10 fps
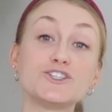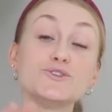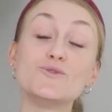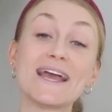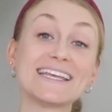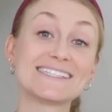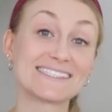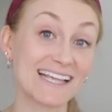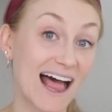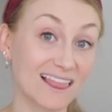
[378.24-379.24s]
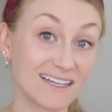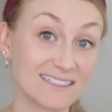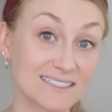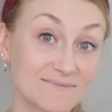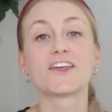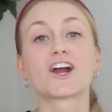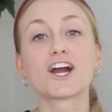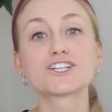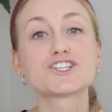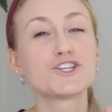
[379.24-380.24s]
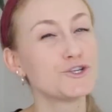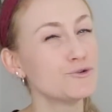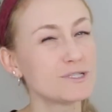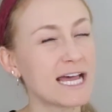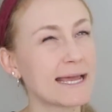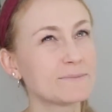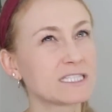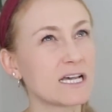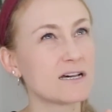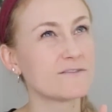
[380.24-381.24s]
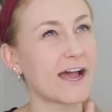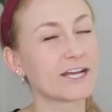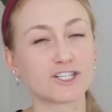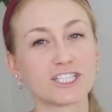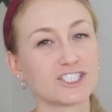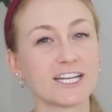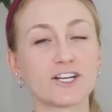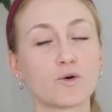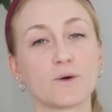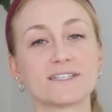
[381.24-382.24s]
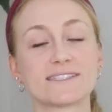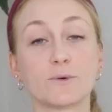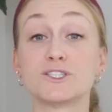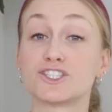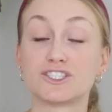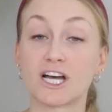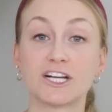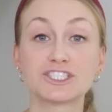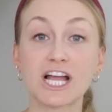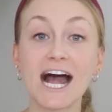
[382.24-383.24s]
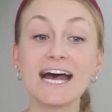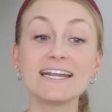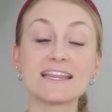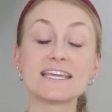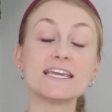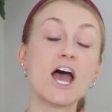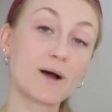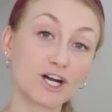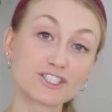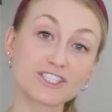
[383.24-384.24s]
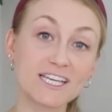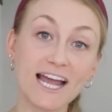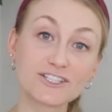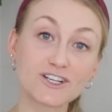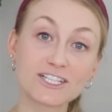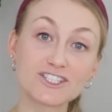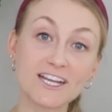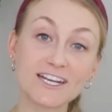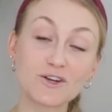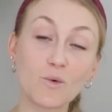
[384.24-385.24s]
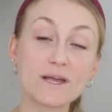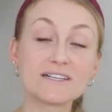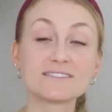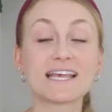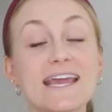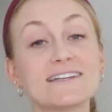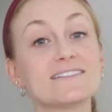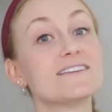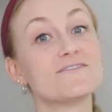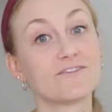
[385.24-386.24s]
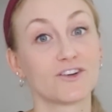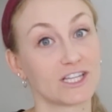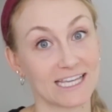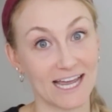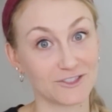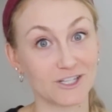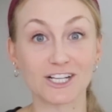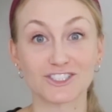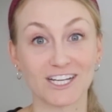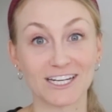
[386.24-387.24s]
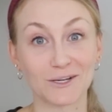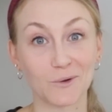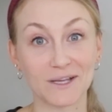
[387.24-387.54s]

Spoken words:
to a solid. There are two types of hydrogenated oils that we should touch on: the partially hydrogenated oils and the fully hydrogenated